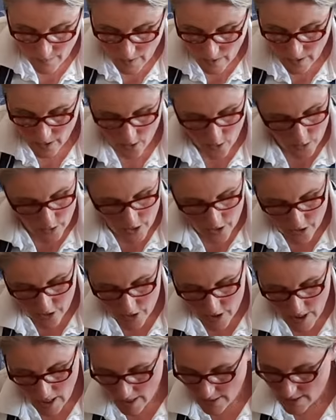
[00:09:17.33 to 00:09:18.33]
You know, so there's
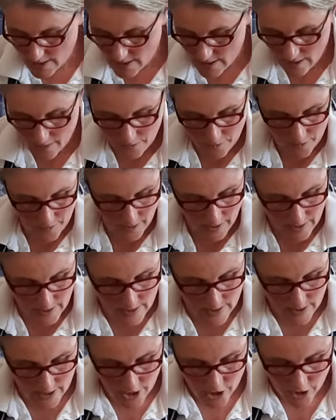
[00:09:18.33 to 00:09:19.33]
lots of different things
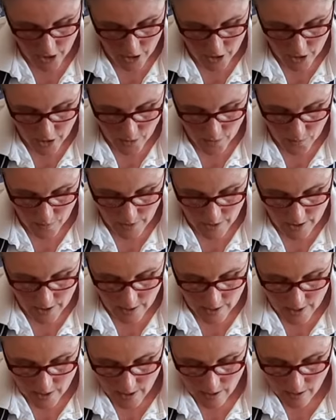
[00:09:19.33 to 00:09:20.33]
that you can do with
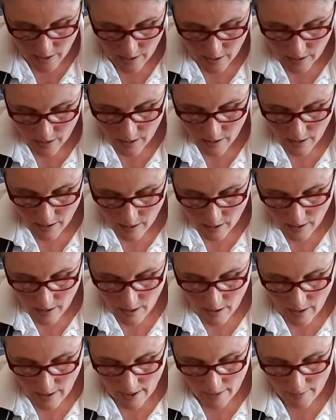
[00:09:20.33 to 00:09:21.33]
it,
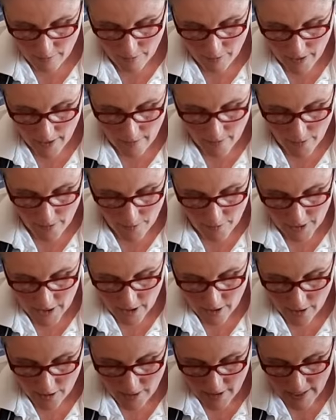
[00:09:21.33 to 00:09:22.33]
and flavour
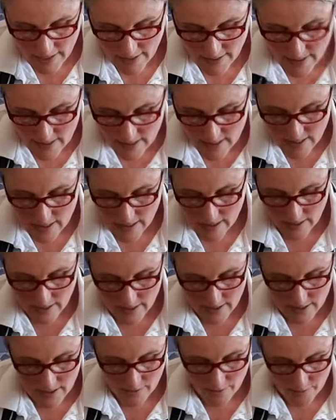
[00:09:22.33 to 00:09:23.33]
vinaigrettes,
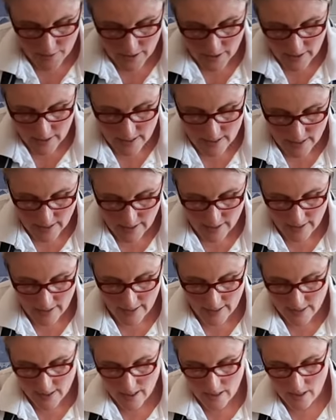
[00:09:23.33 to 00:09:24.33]
lots of different things like
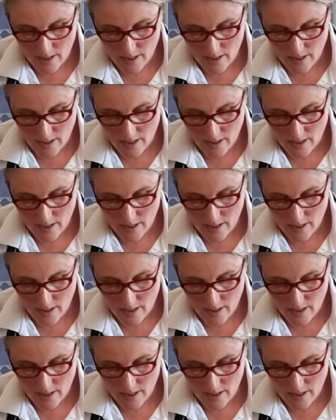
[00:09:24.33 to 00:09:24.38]
that.